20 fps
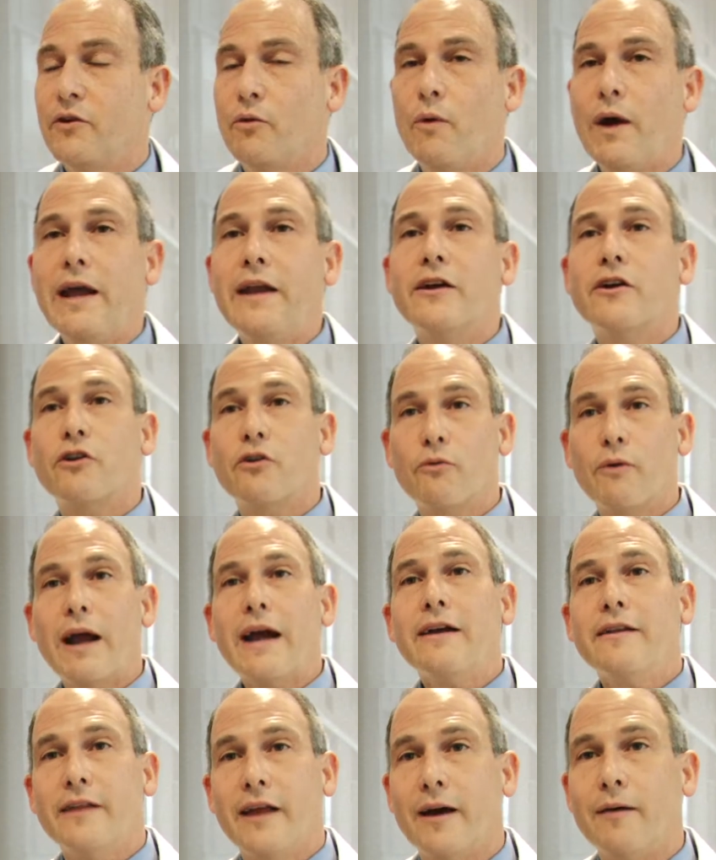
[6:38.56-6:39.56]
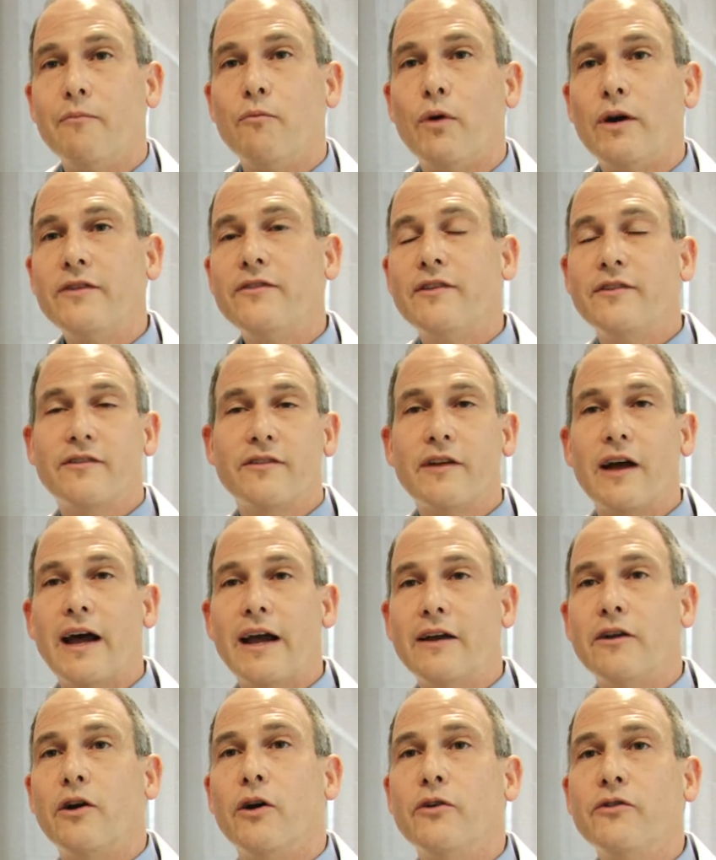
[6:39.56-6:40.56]
way to correct them, once it's
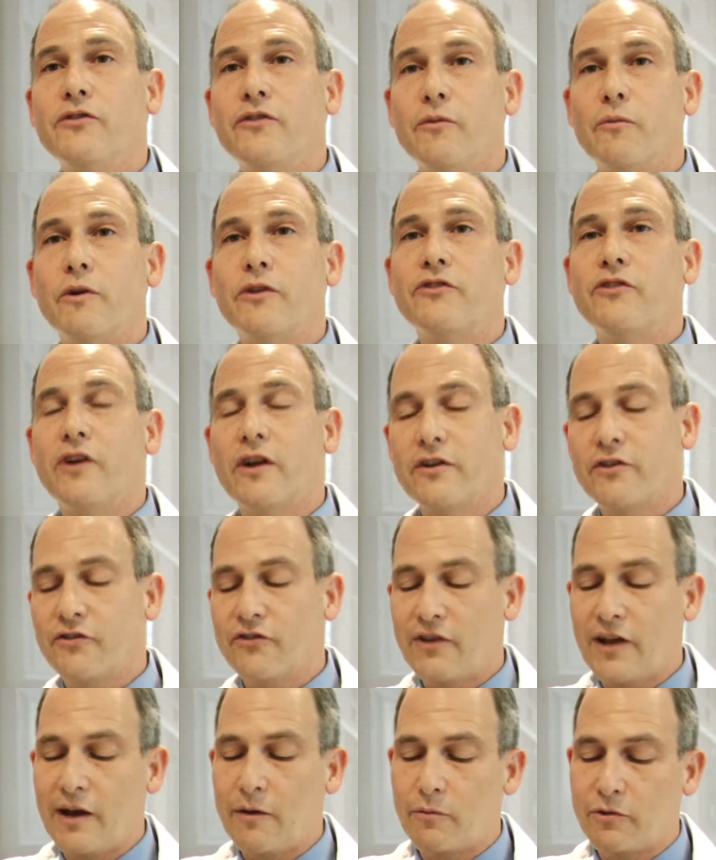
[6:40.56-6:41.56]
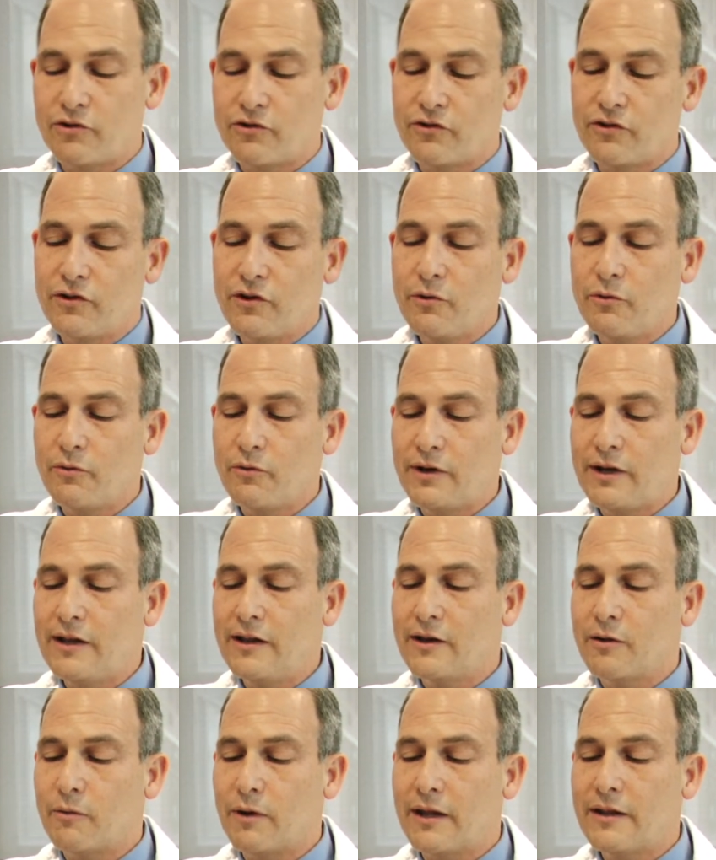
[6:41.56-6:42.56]
diagnosed and once you understand what you're
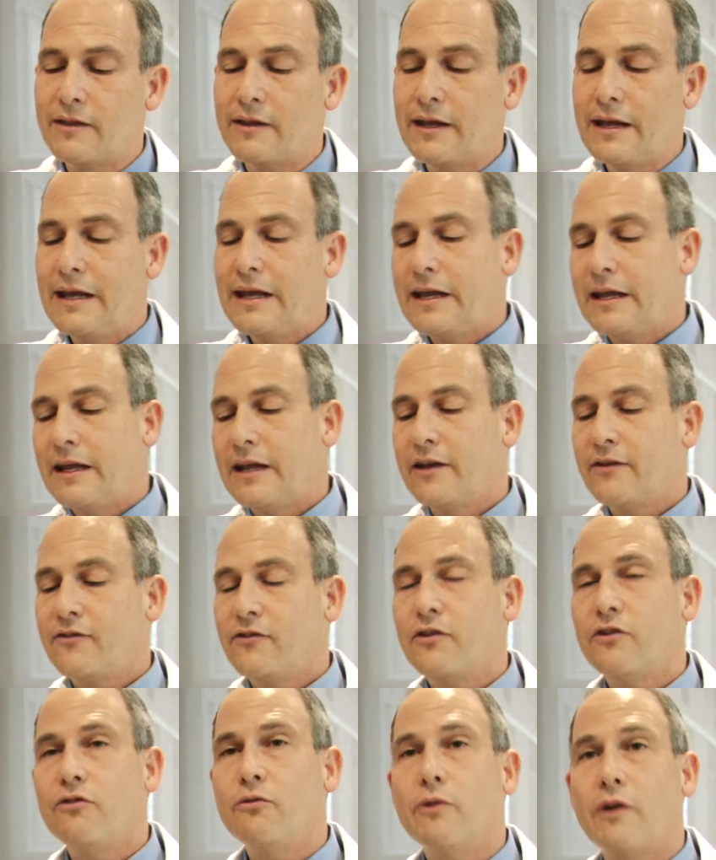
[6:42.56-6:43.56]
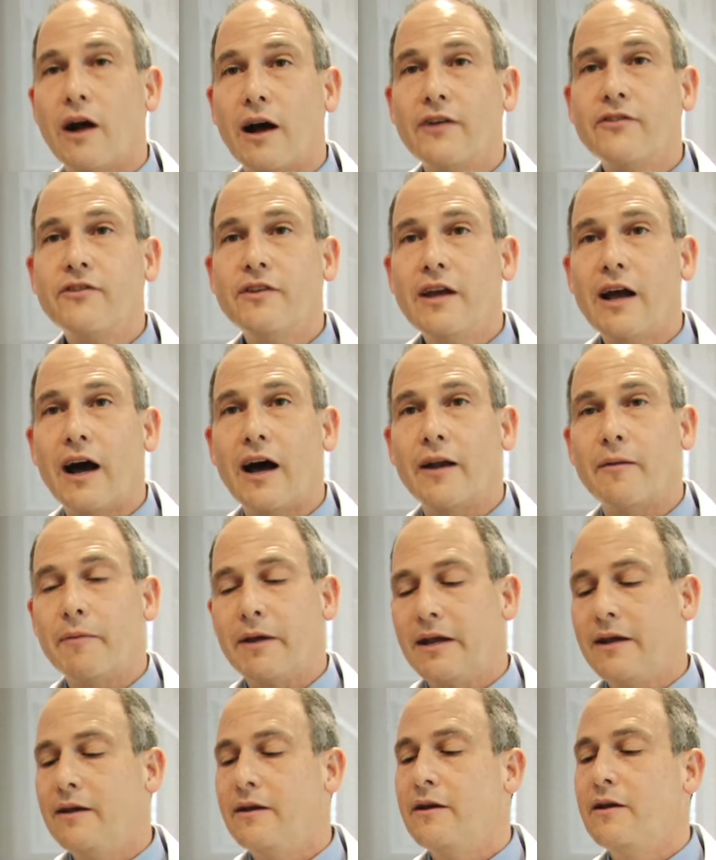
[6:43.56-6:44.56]
dealing with, is to do an
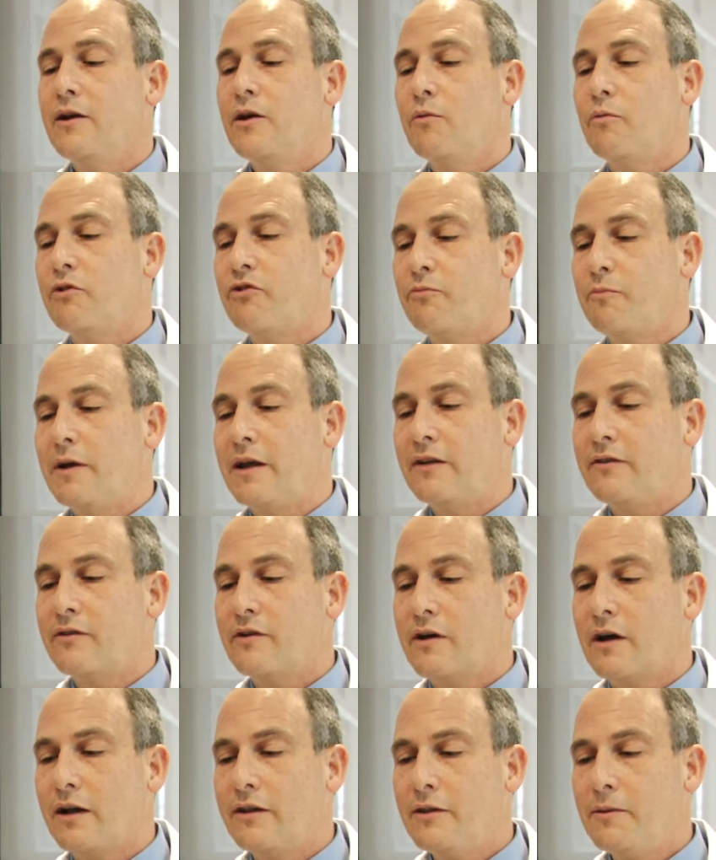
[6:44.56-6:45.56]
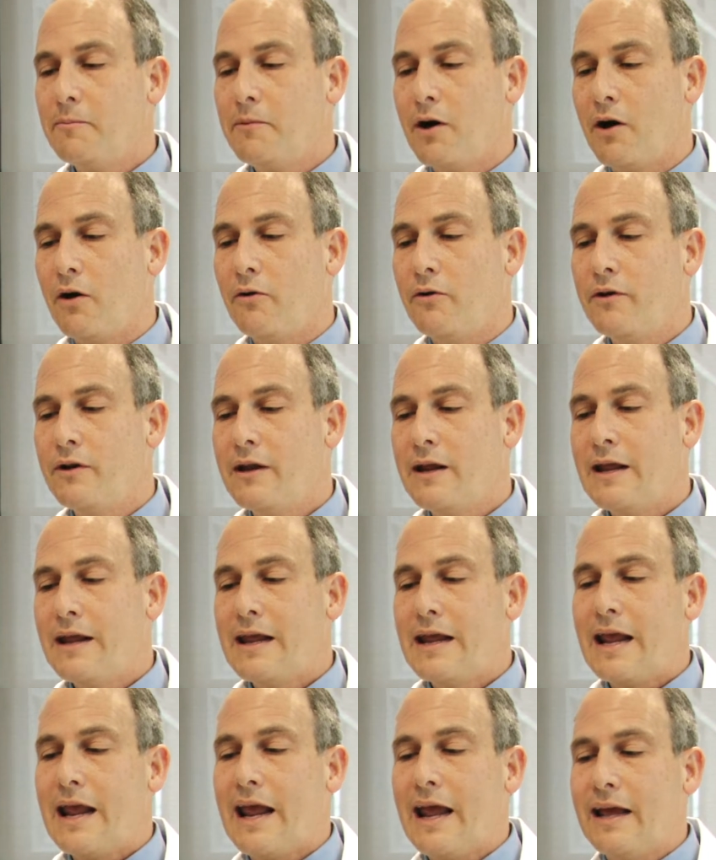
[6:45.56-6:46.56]
osteotomy, which means cut the bone
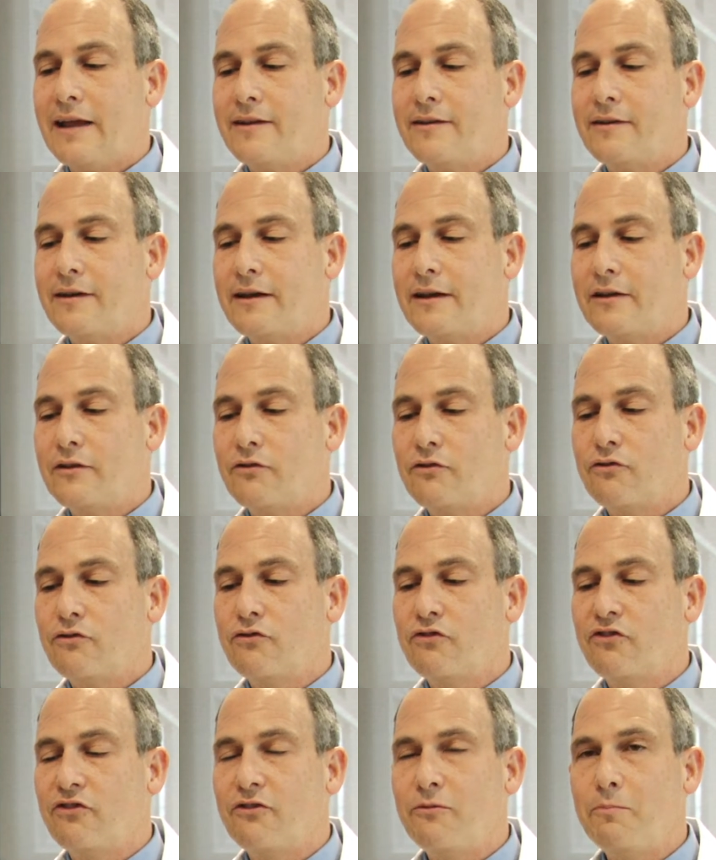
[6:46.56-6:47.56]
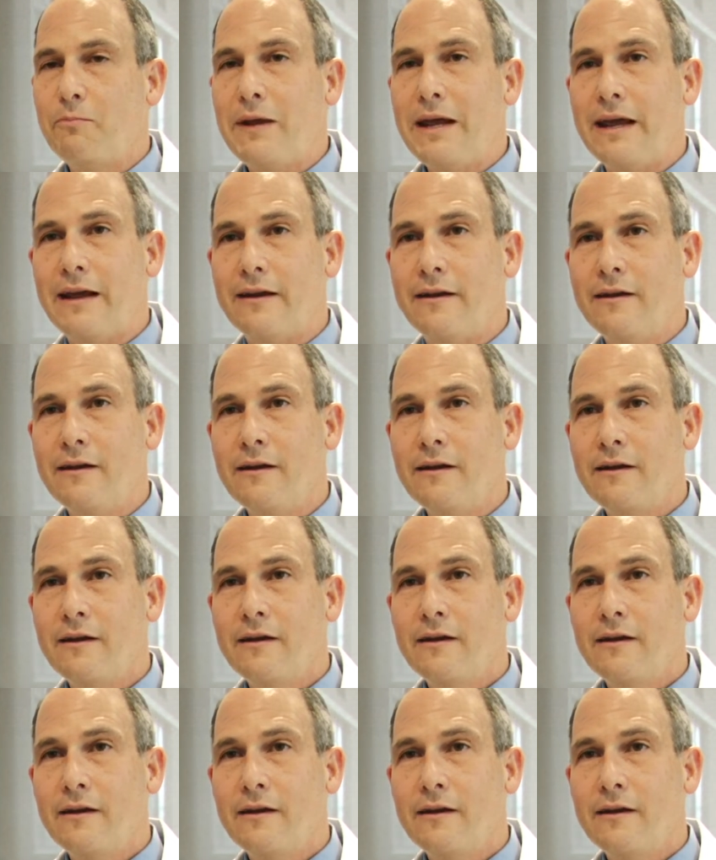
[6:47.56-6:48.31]
and spin